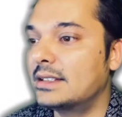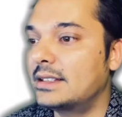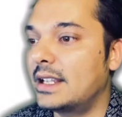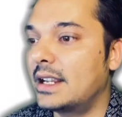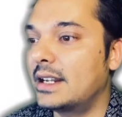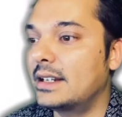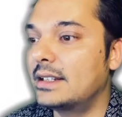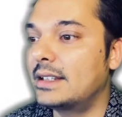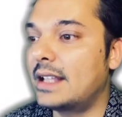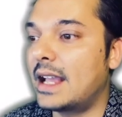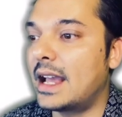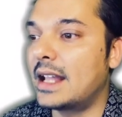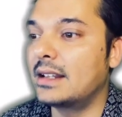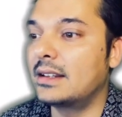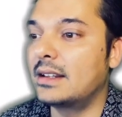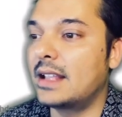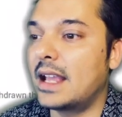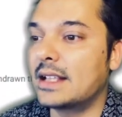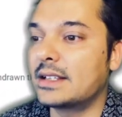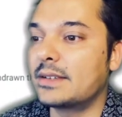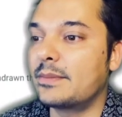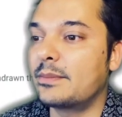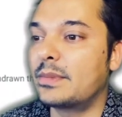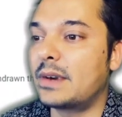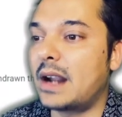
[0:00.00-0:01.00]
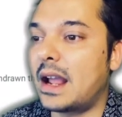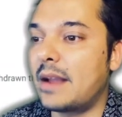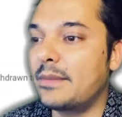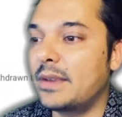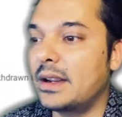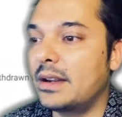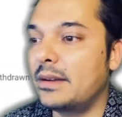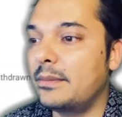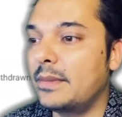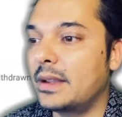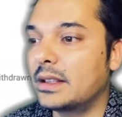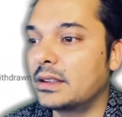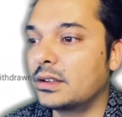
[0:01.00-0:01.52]
set that as a
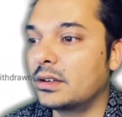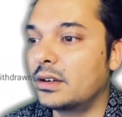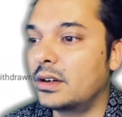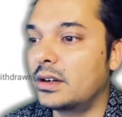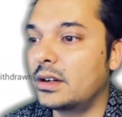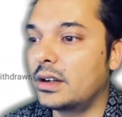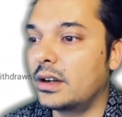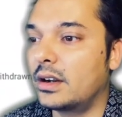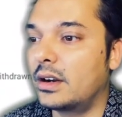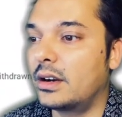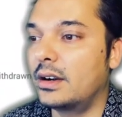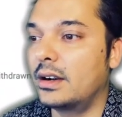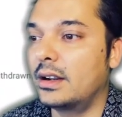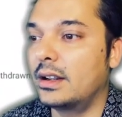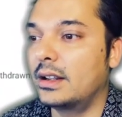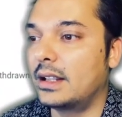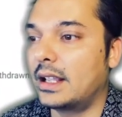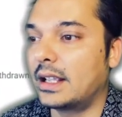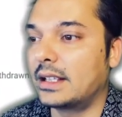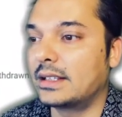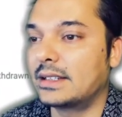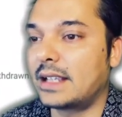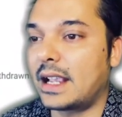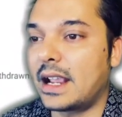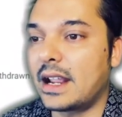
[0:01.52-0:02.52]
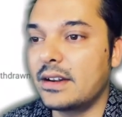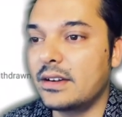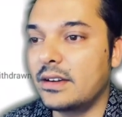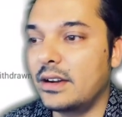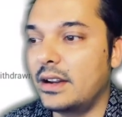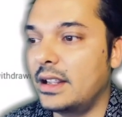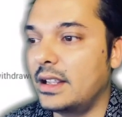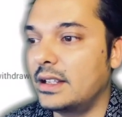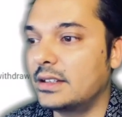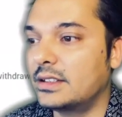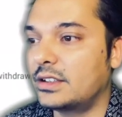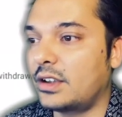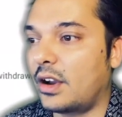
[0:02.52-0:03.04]
primary method or like
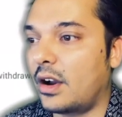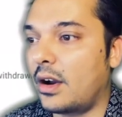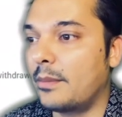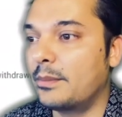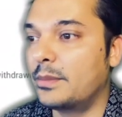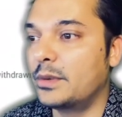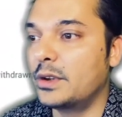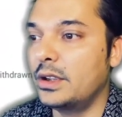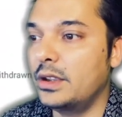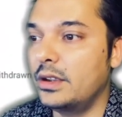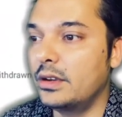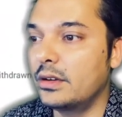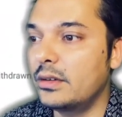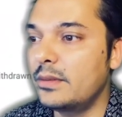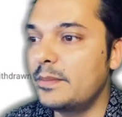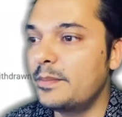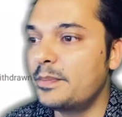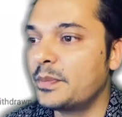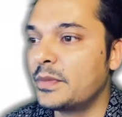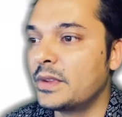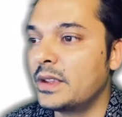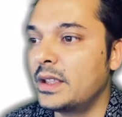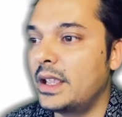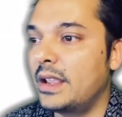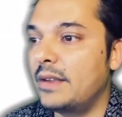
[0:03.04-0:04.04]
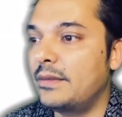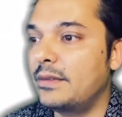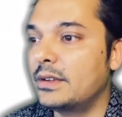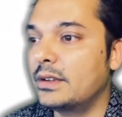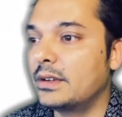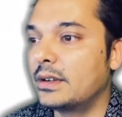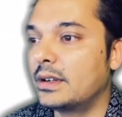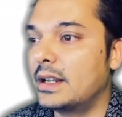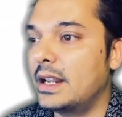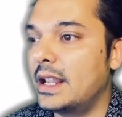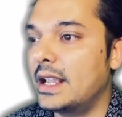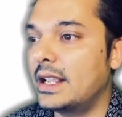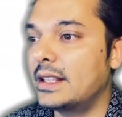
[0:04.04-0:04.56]
secondary, it's up to you. If
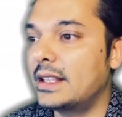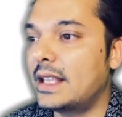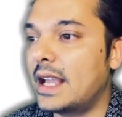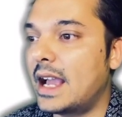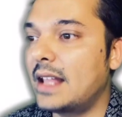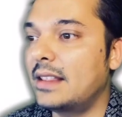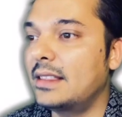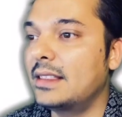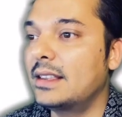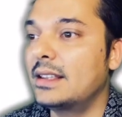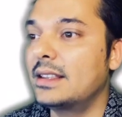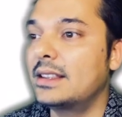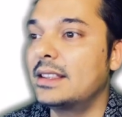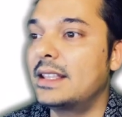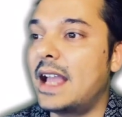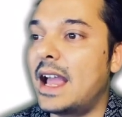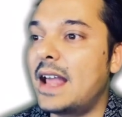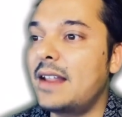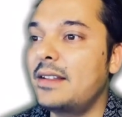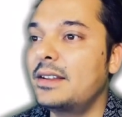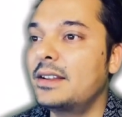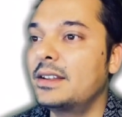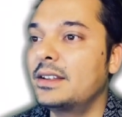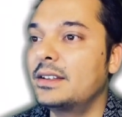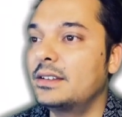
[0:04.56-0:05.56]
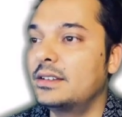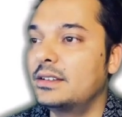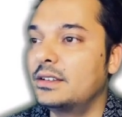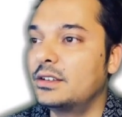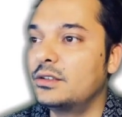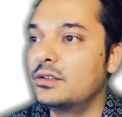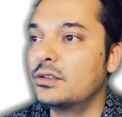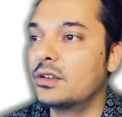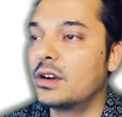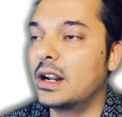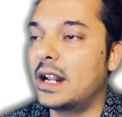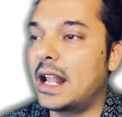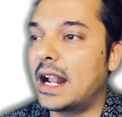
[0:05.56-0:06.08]
you click that, then
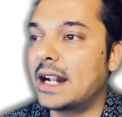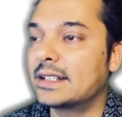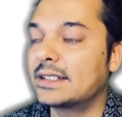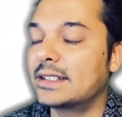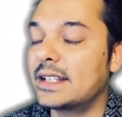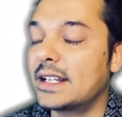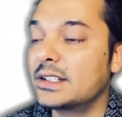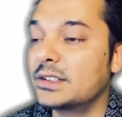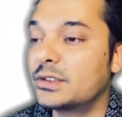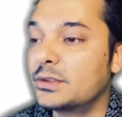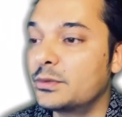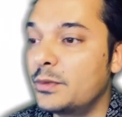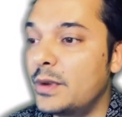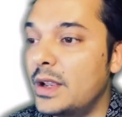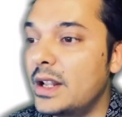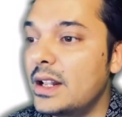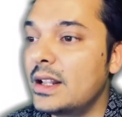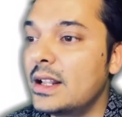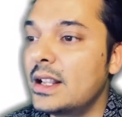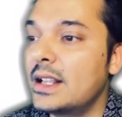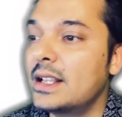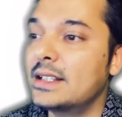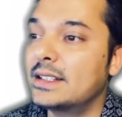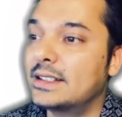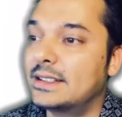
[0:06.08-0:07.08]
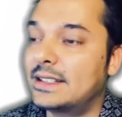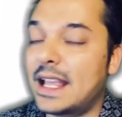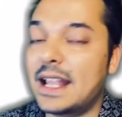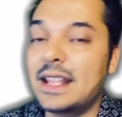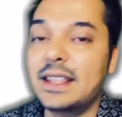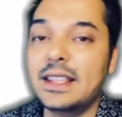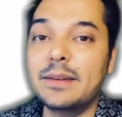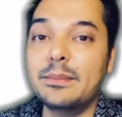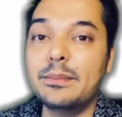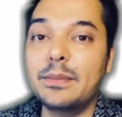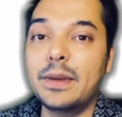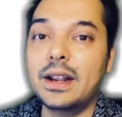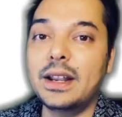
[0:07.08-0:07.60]
Google AdSense will
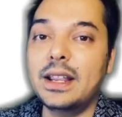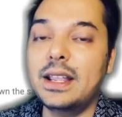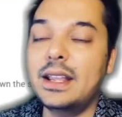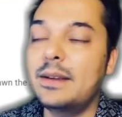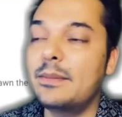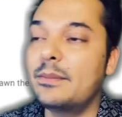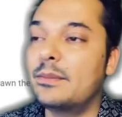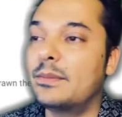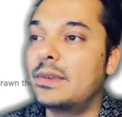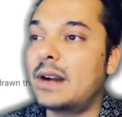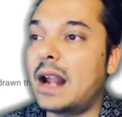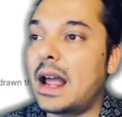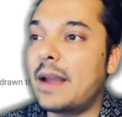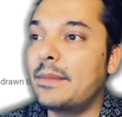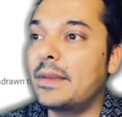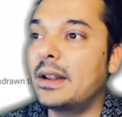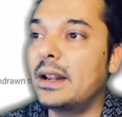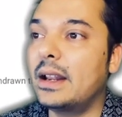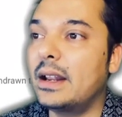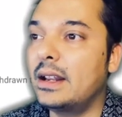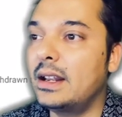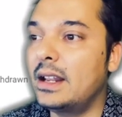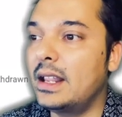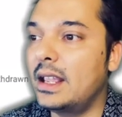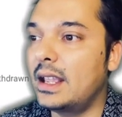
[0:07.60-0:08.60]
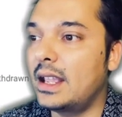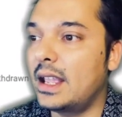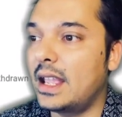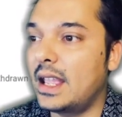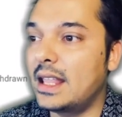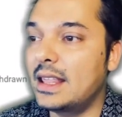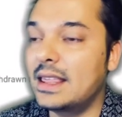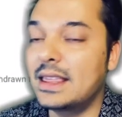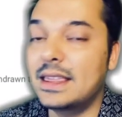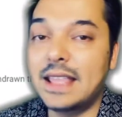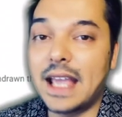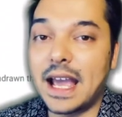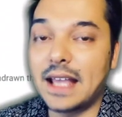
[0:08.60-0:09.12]
send the money primarily
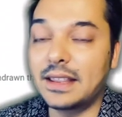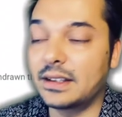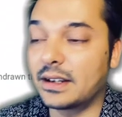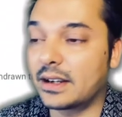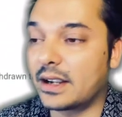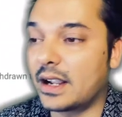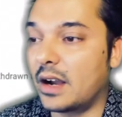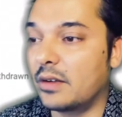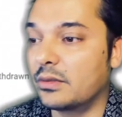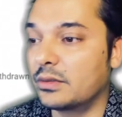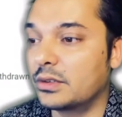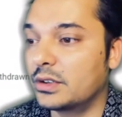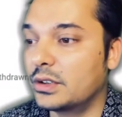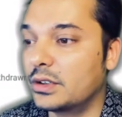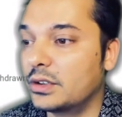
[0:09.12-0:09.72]
in that account.